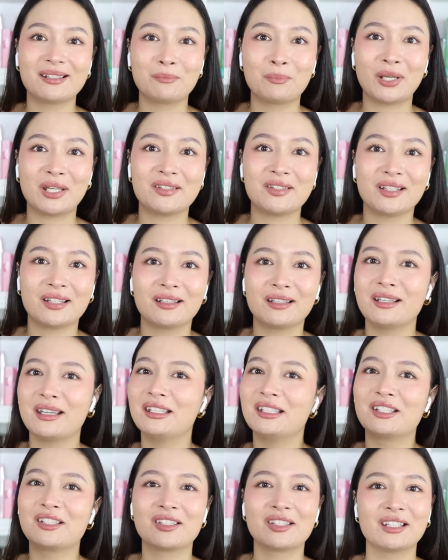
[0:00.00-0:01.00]
basically, and
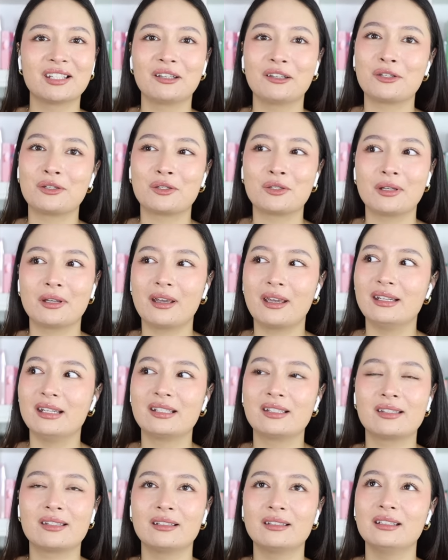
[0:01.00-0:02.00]
it's
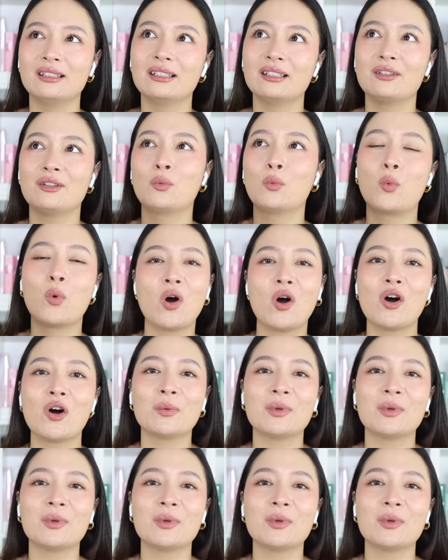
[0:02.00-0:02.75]
suddenly warm,